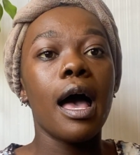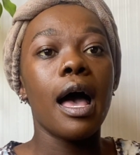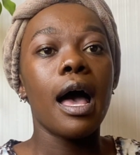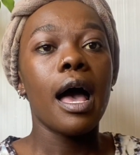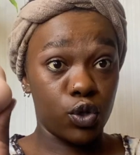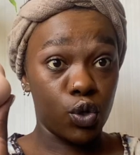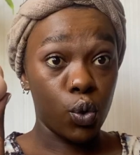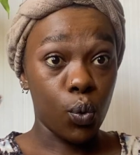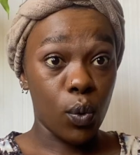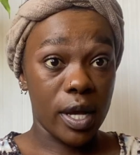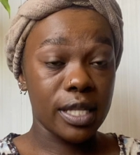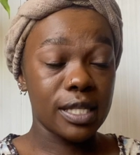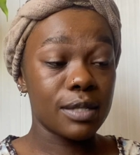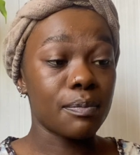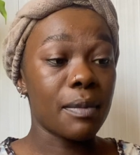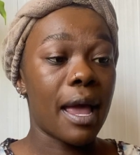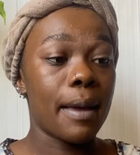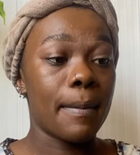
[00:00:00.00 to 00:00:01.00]
to wet
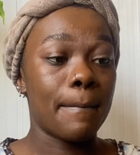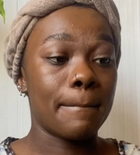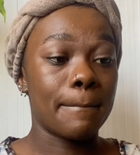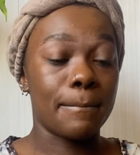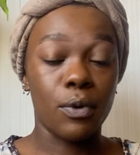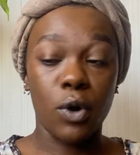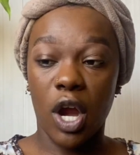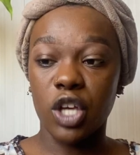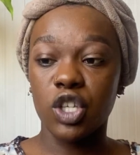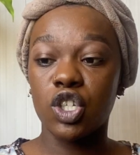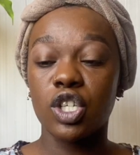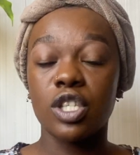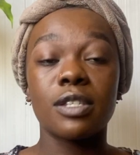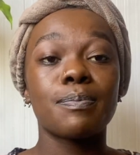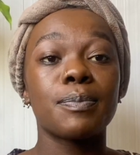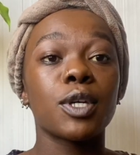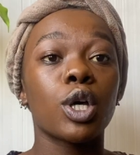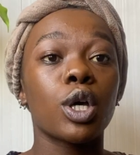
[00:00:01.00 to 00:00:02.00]
my brushes,
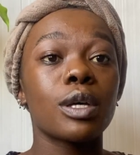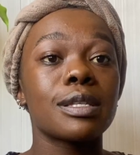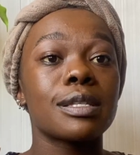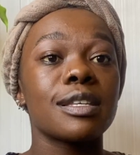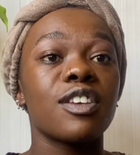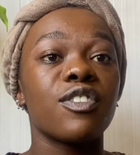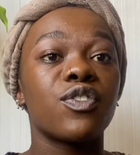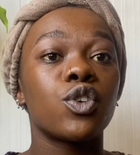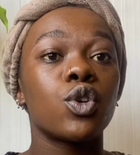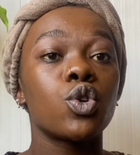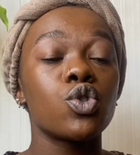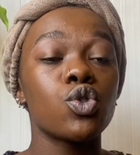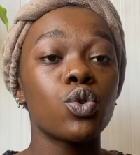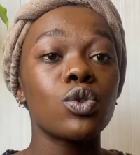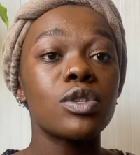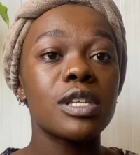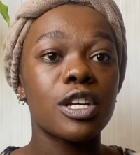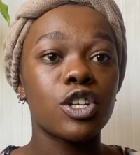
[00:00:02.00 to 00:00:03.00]
because if you
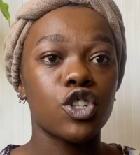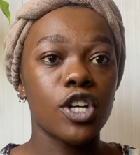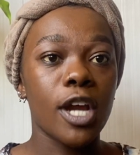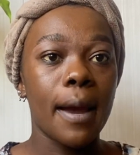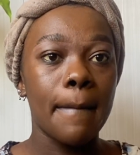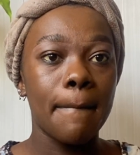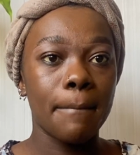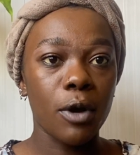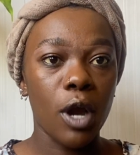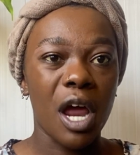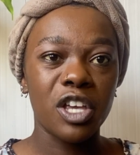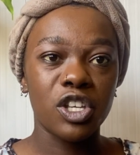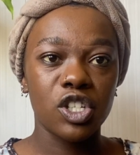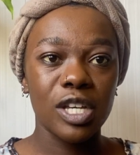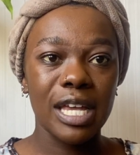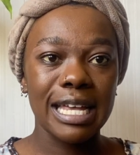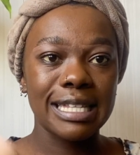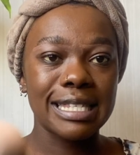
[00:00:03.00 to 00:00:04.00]
use a dry
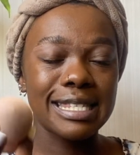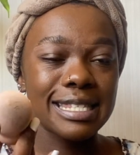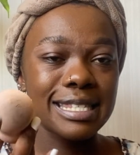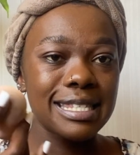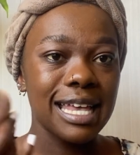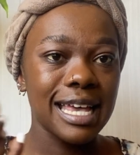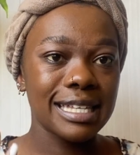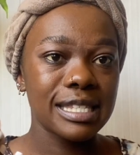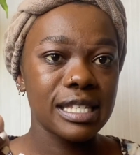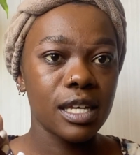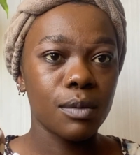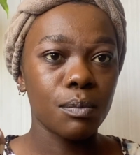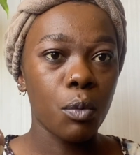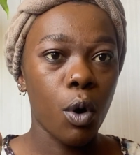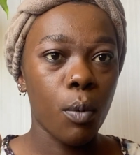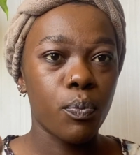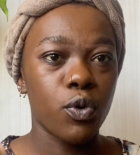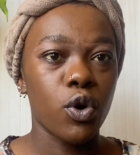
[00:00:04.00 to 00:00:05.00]
brush it sucks in
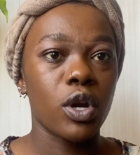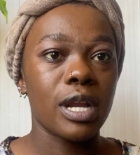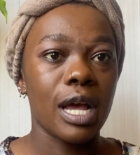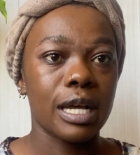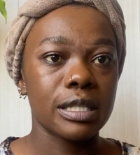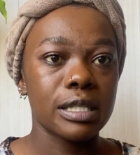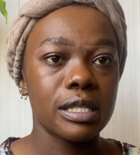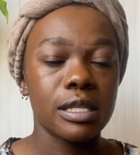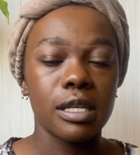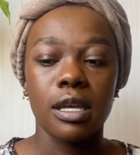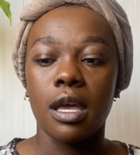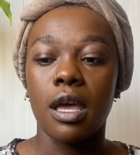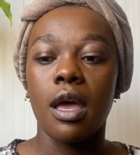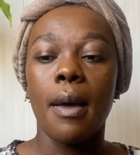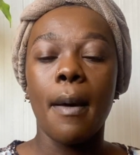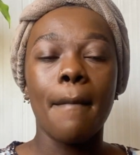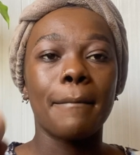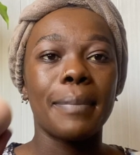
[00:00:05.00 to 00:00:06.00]
more product,
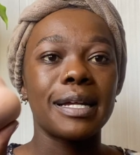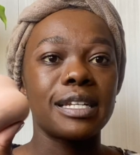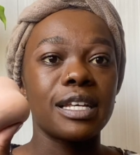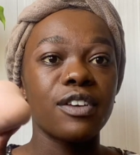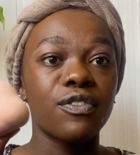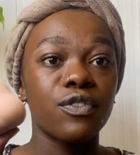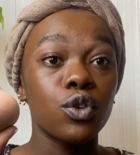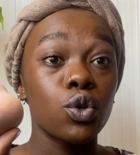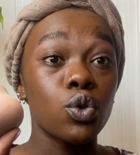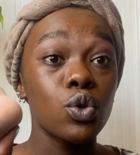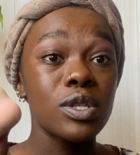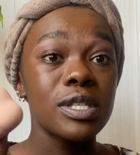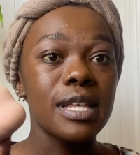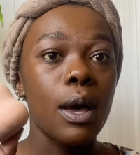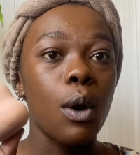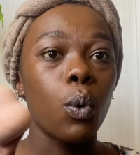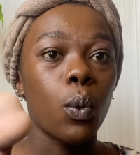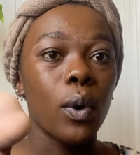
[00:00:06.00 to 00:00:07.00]
but if you use
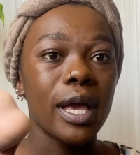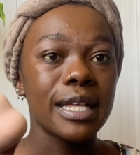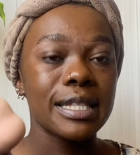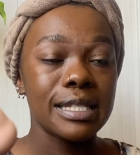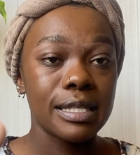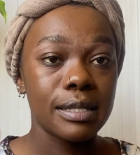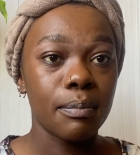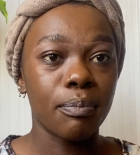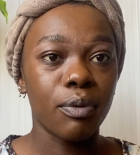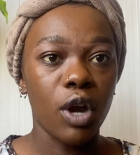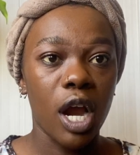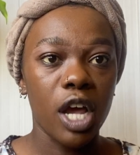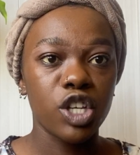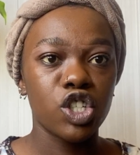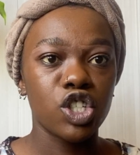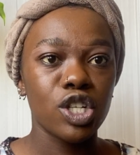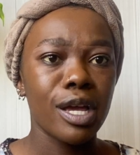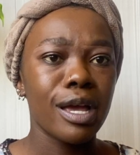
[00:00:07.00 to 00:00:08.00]
a wet
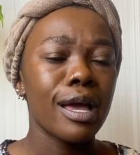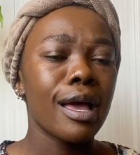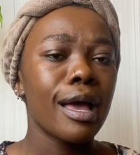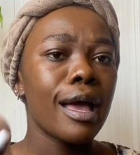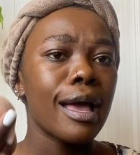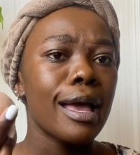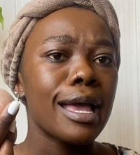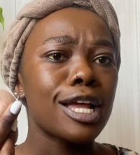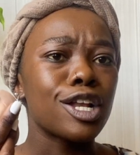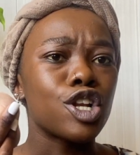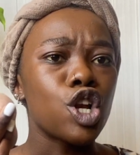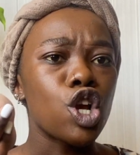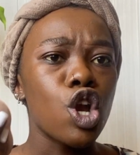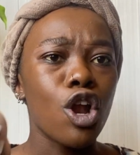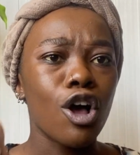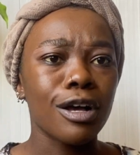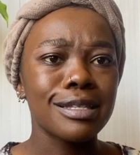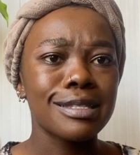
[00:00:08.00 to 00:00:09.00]
brush it
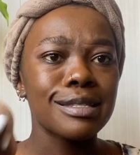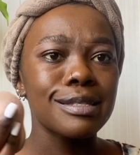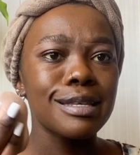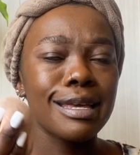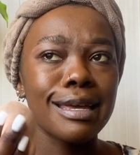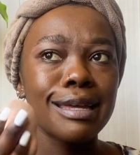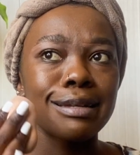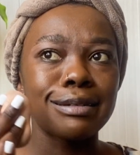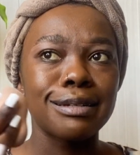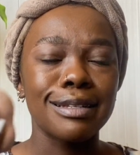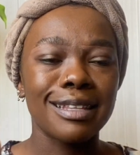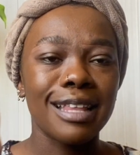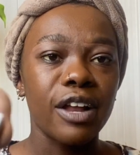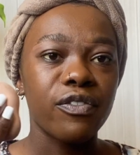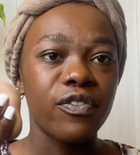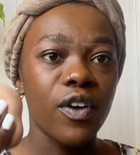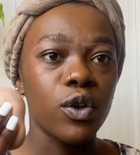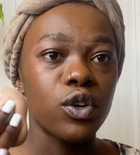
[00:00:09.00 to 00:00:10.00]
locks in
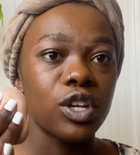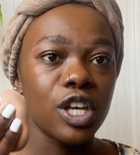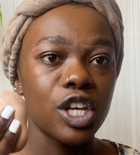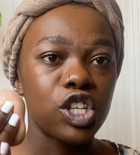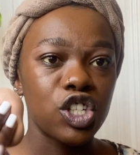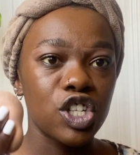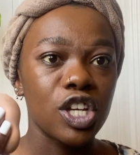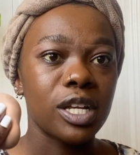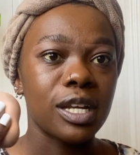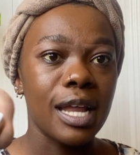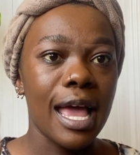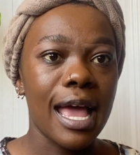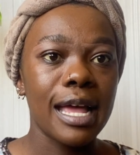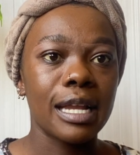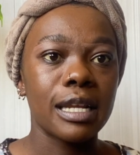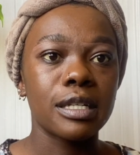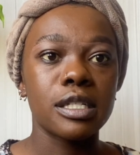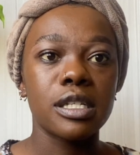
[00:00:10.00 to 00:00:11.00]
that foundation,
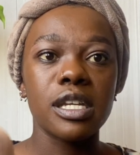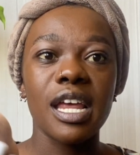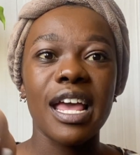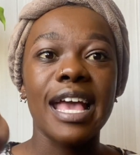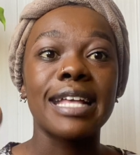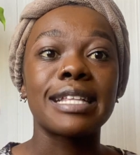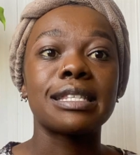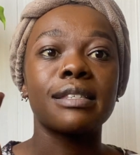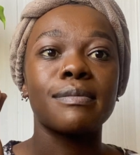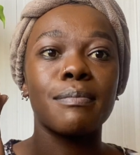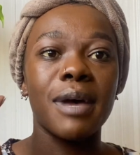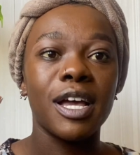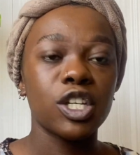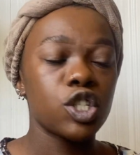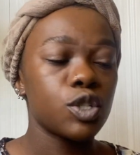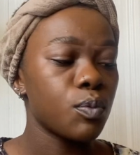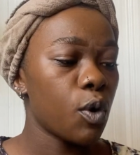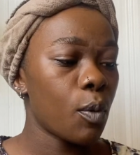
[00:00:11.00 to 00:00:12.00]
and it's
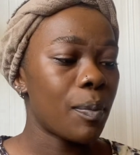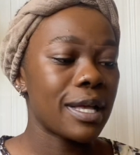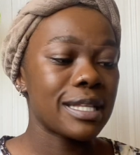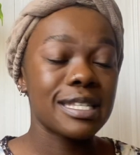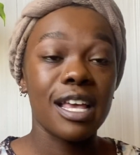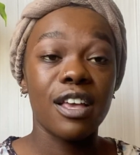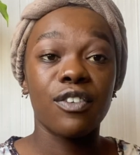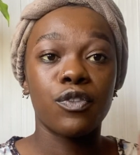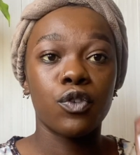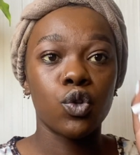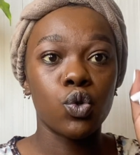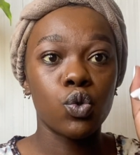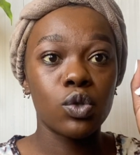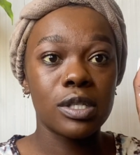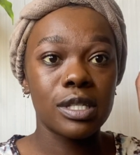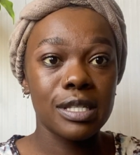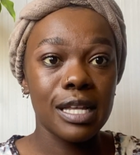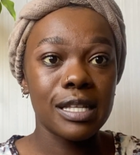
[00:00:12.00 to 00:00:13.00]
much more better if you
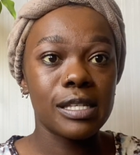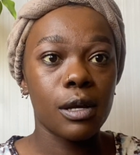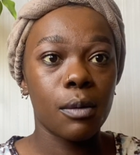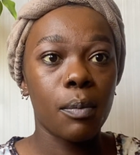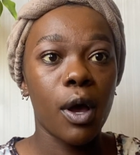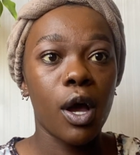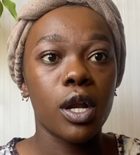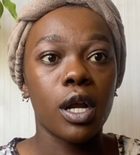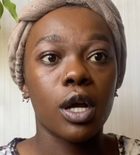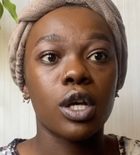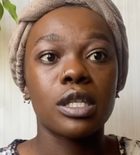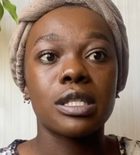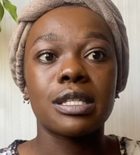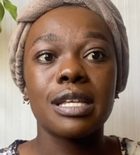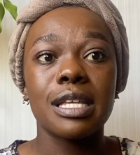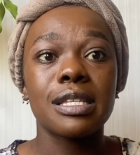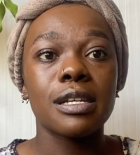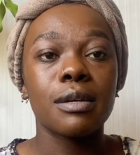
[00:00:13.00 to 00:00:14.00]
use setting powder, because
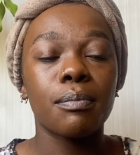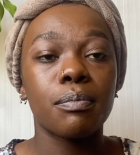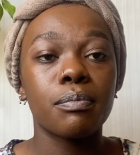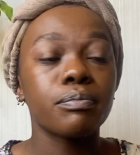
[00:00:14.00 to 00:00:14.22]
setting